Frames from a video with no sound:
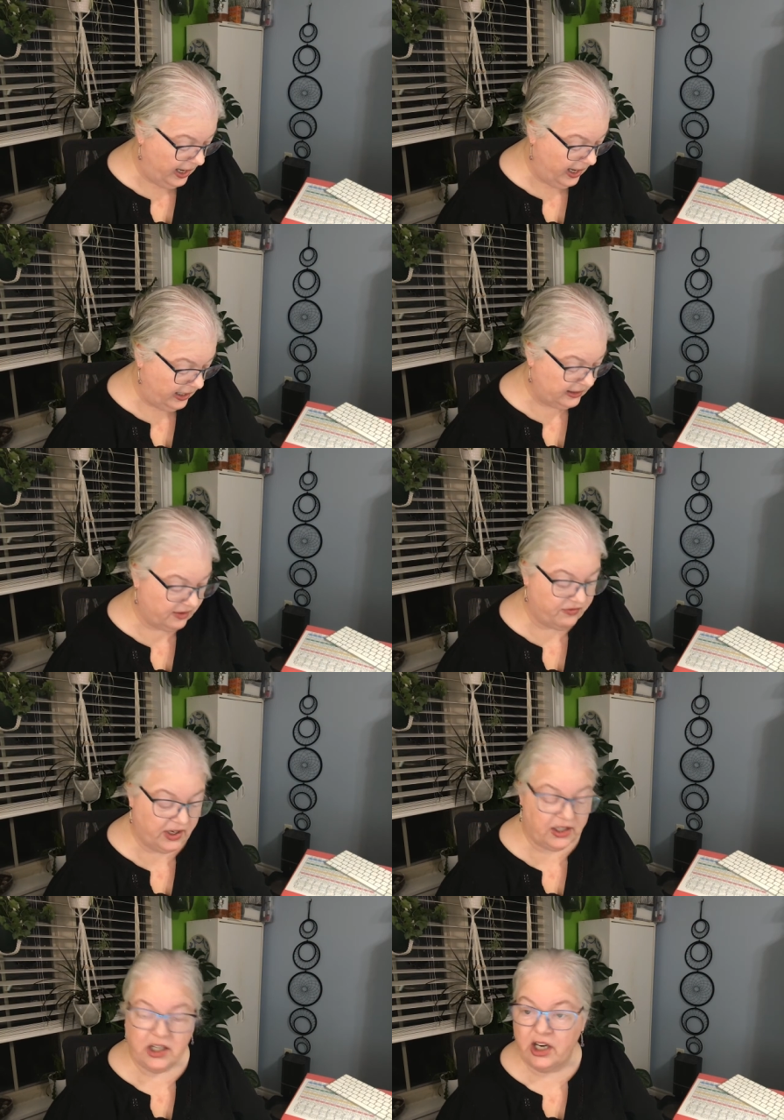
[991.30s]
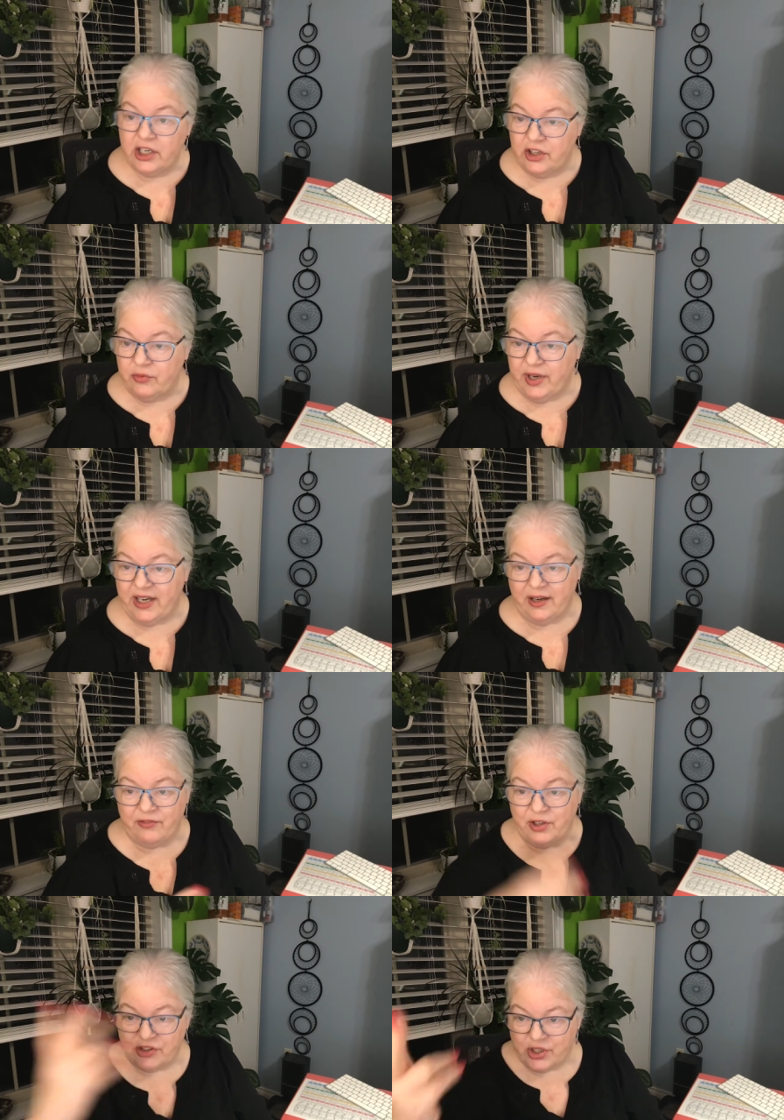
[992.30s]
and the final card in the reading,
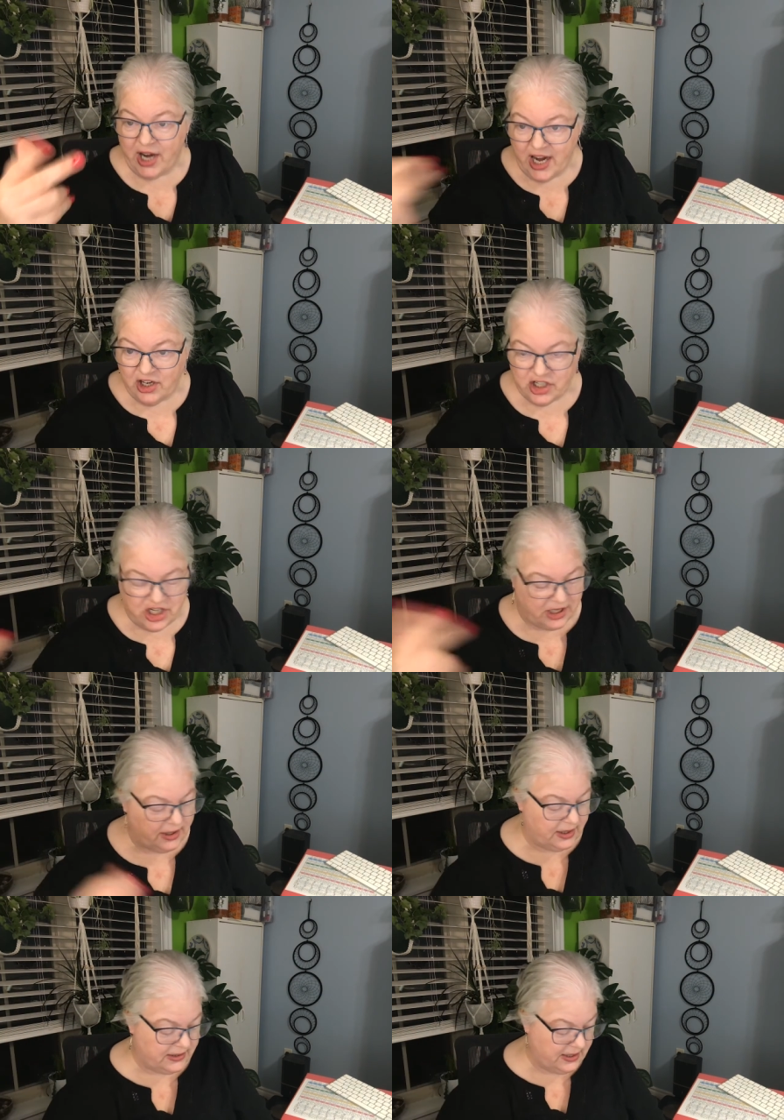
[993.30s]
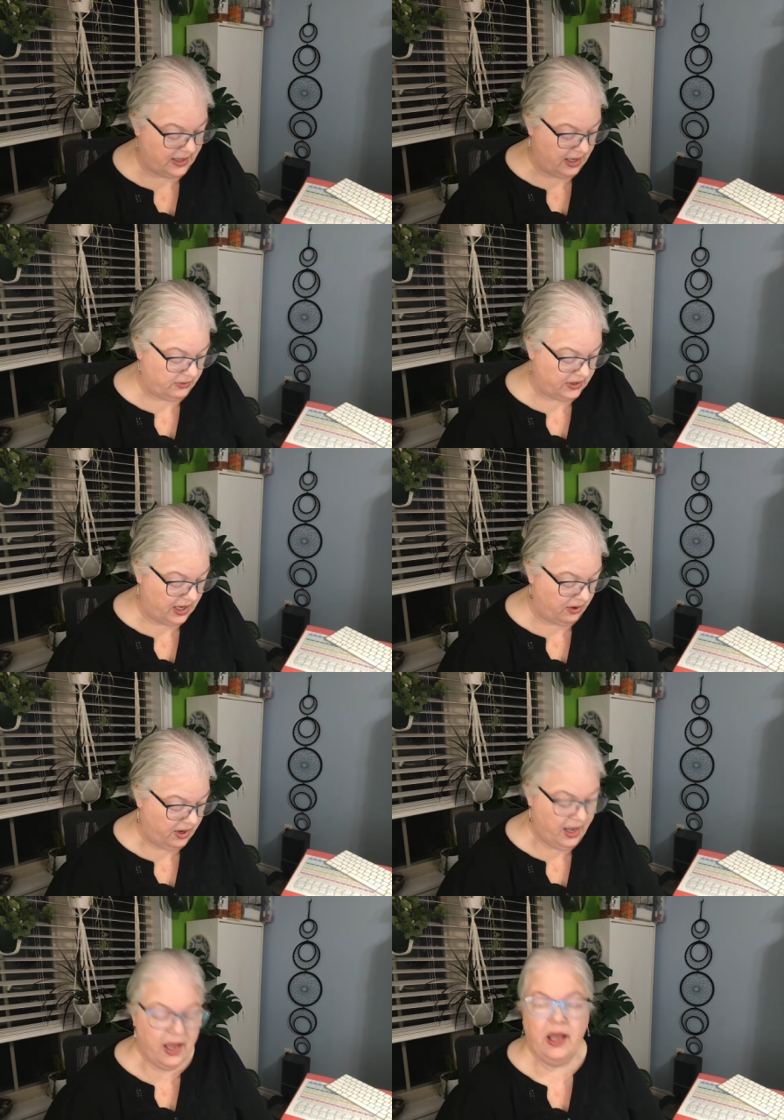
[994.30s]
Future Energy, that's out there,
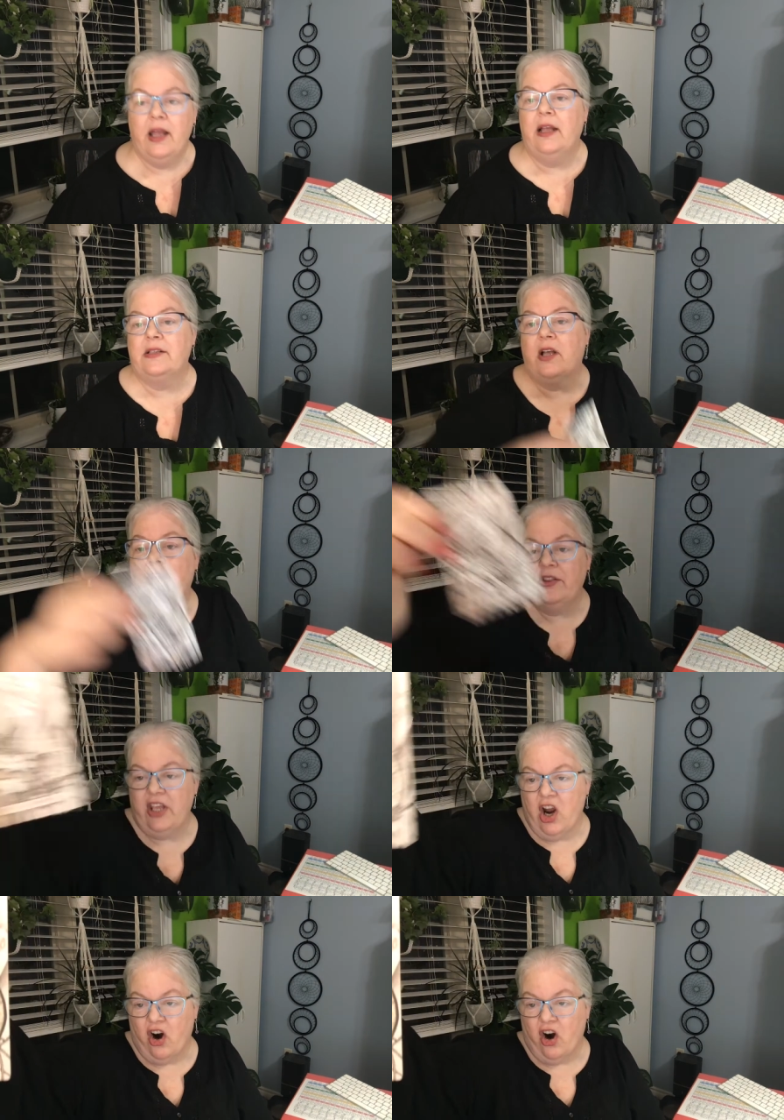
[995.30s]
it's called the